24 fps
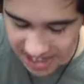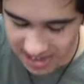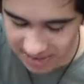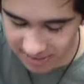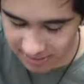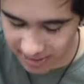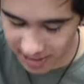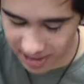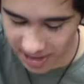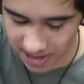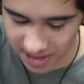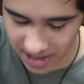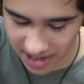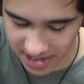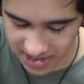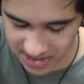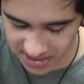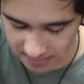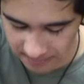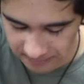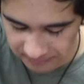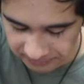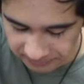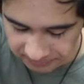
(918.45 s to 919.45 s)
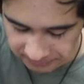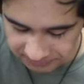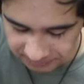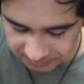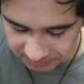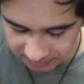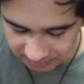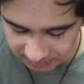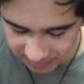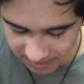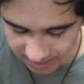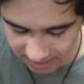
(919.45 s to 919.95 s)
very nice.
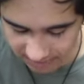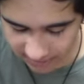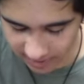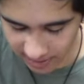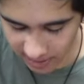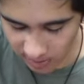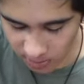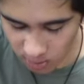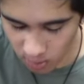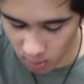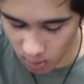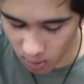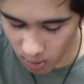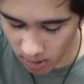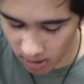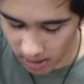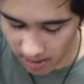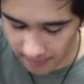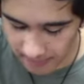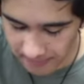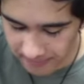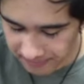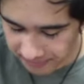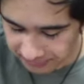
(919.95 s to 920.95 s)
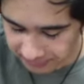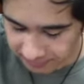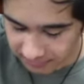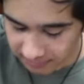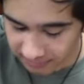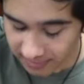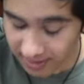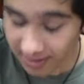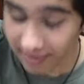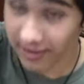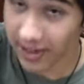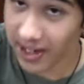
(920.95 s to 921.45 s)
Very warm,
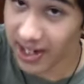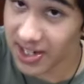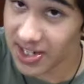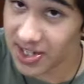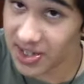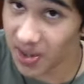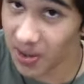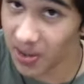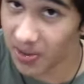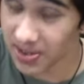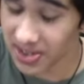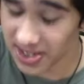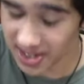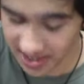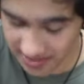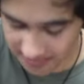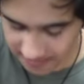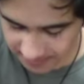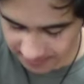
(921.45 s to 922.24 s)
very salty,